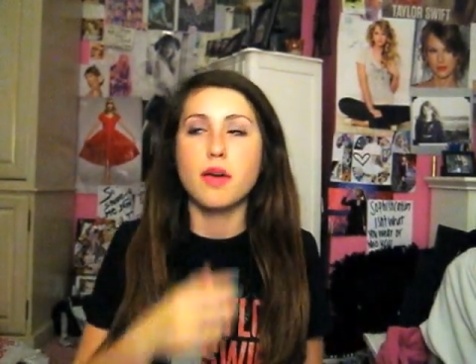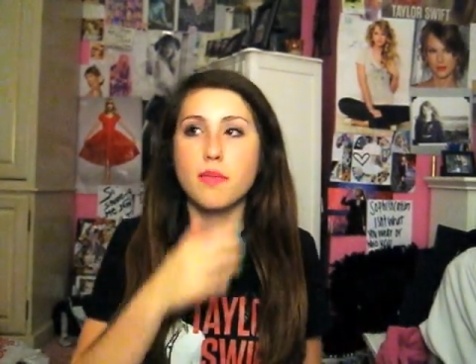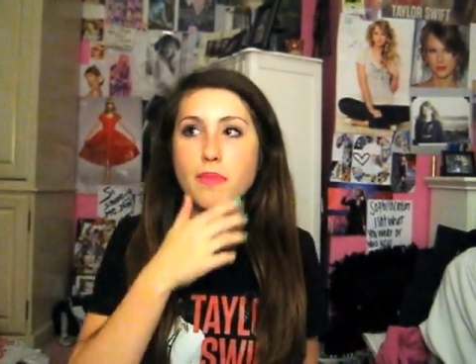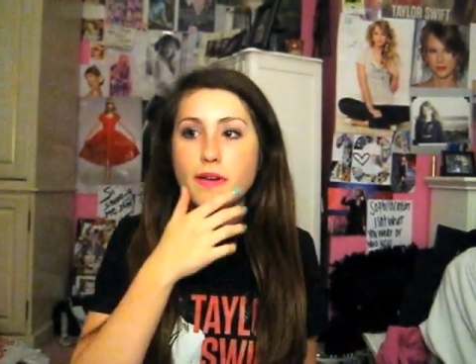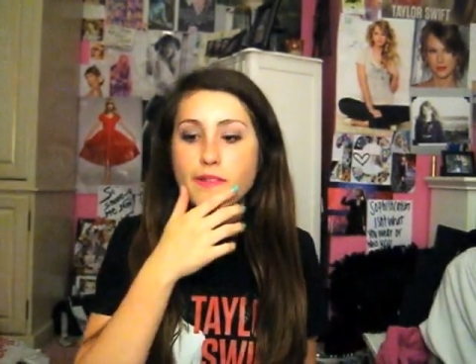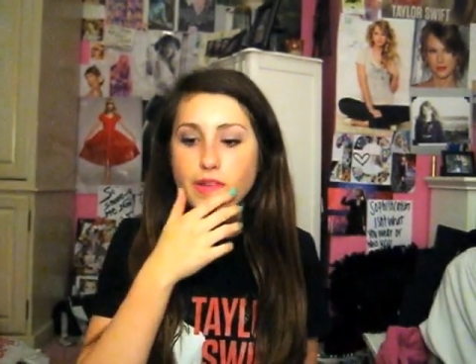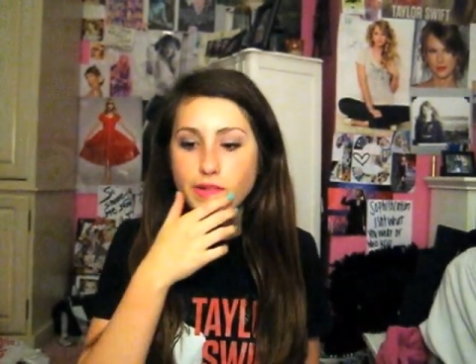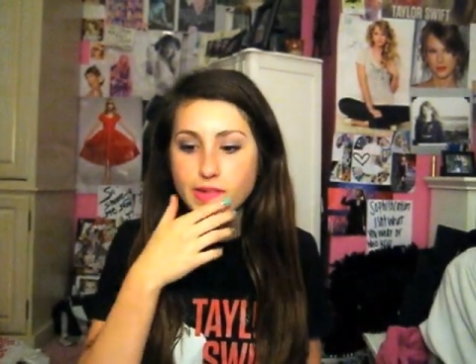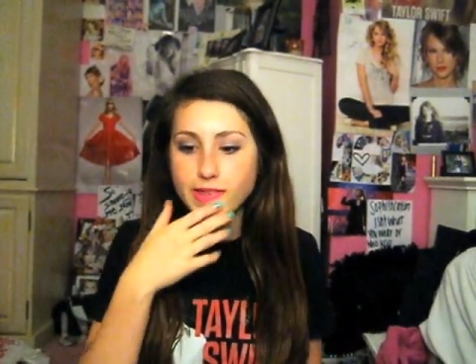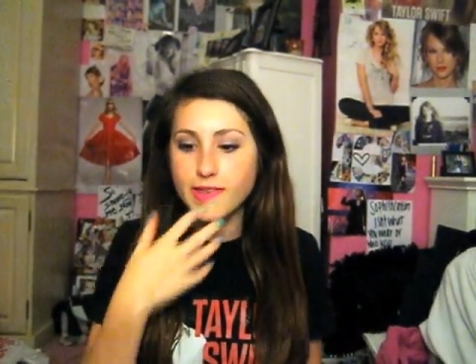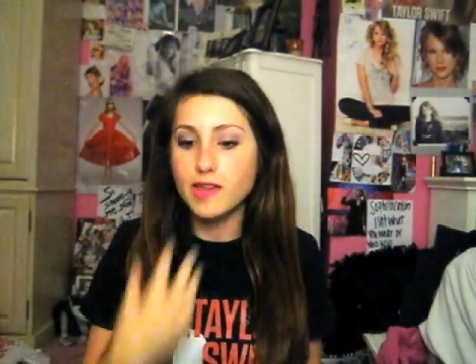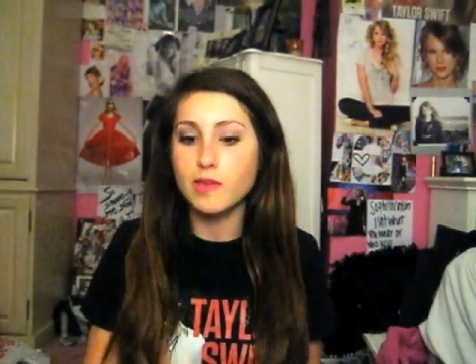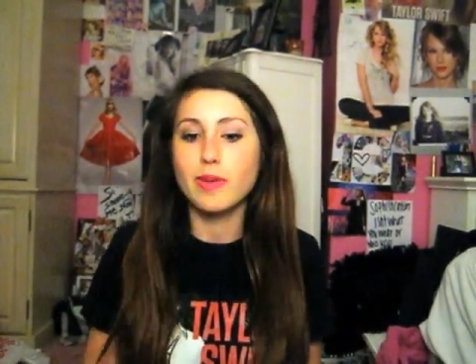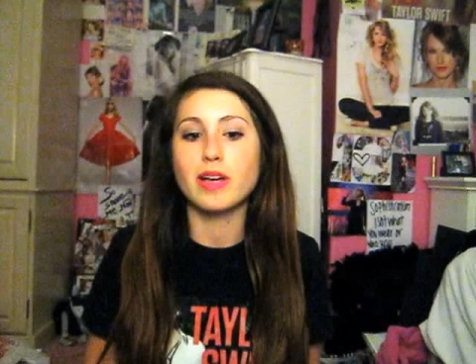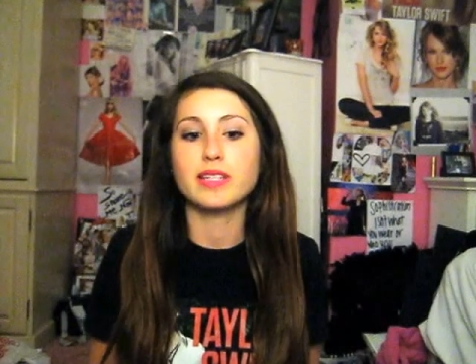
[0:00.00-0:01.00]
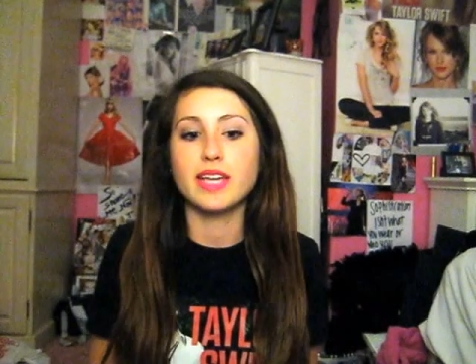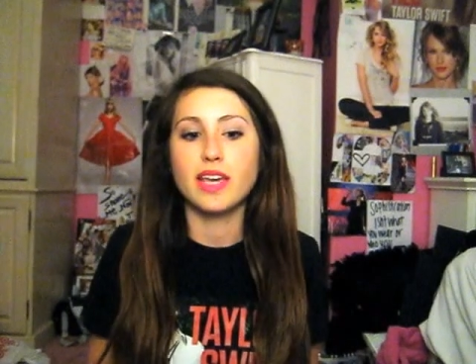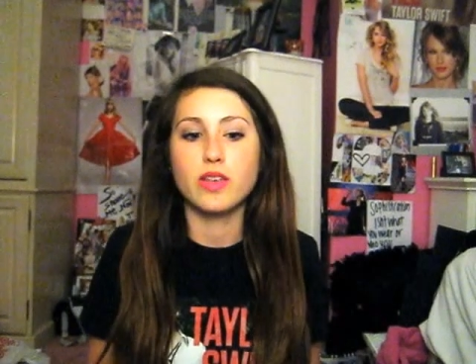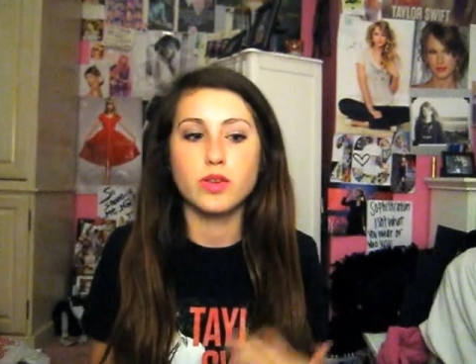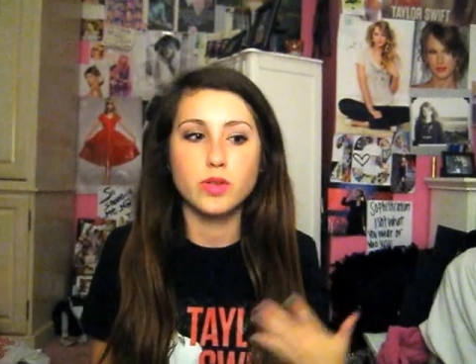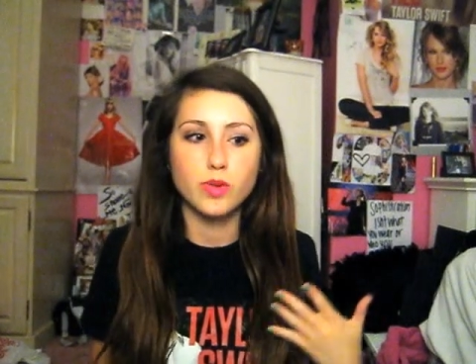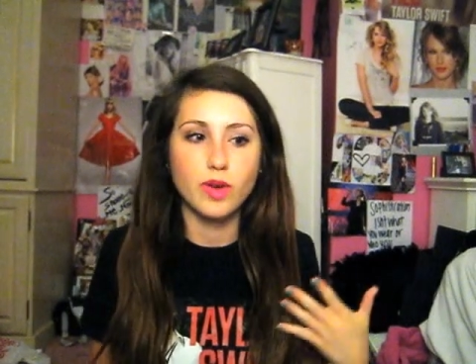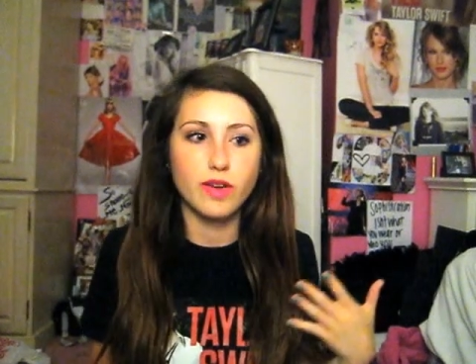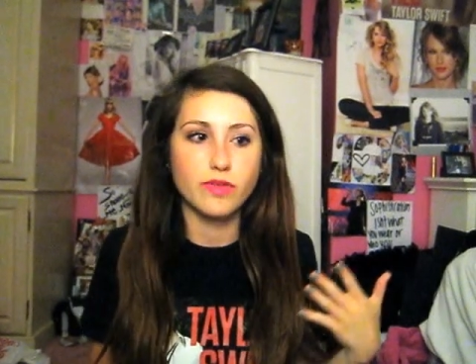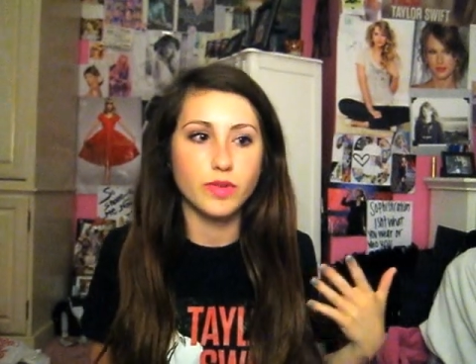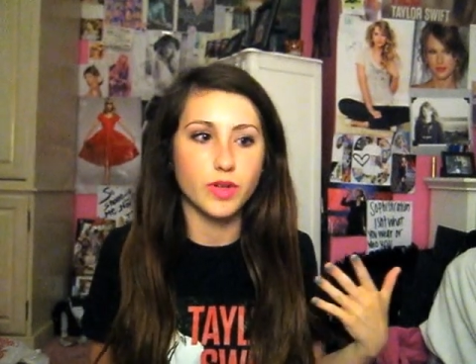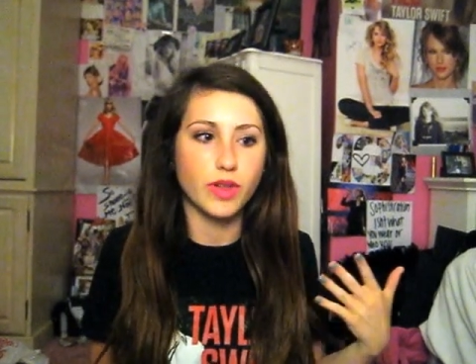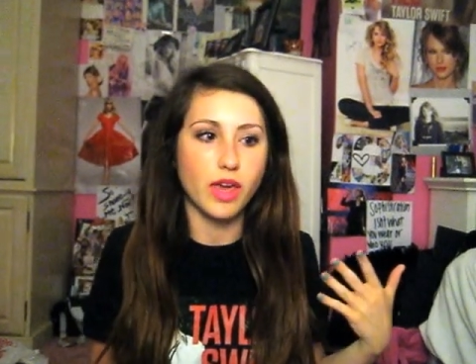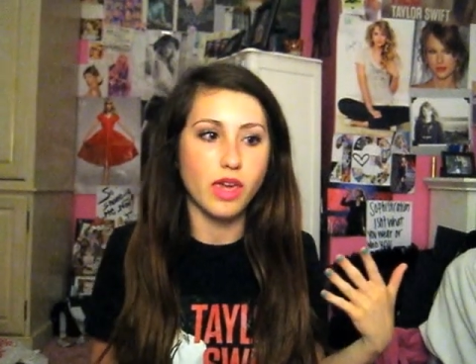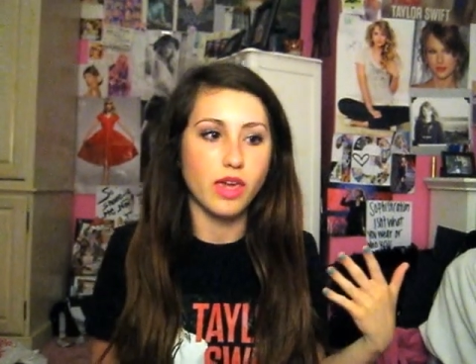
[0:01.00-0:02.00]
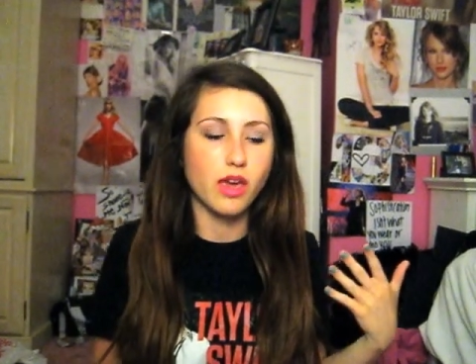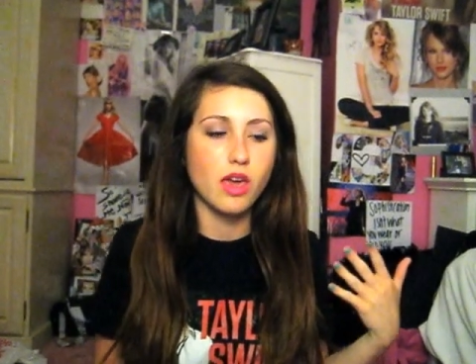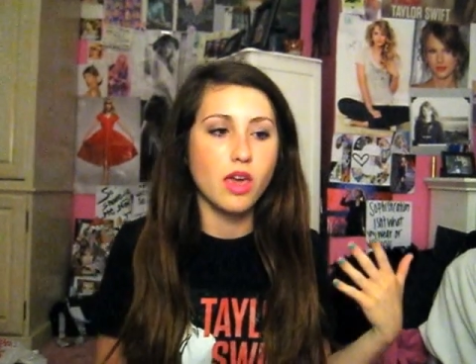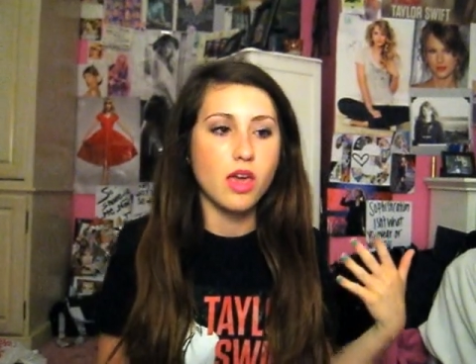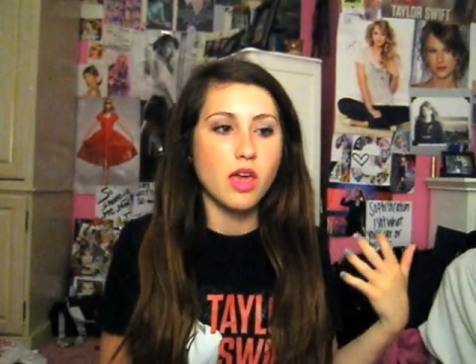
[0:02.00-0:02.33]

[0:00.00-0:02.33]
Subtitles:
my favorite thing about Taylor Swift or like